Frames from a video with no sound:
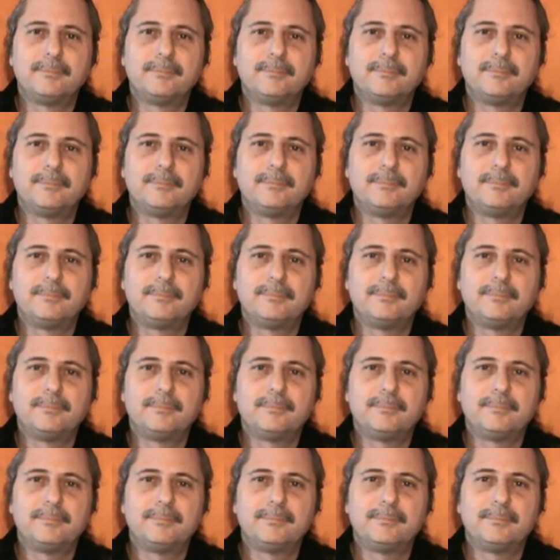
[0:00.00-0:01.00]

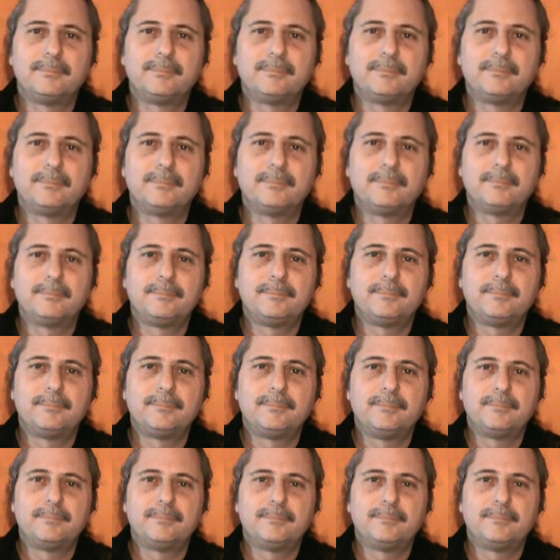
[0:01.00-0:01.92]
[no speech]